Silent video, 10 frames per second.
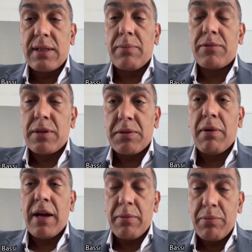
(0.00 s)
symptoms
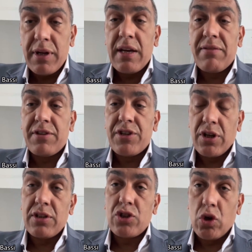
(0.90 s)
may be if the
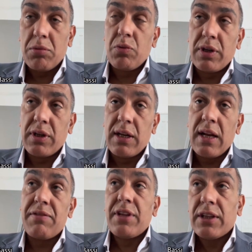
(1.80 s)
shunt stops working.
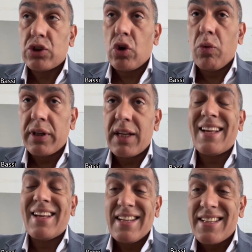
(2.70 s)
And if it does stop
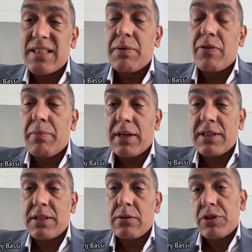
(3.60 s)
working, it needs to be
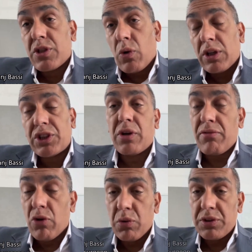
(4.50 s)
replaced, which is quite
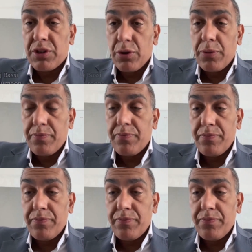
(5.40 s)
straightforward to do.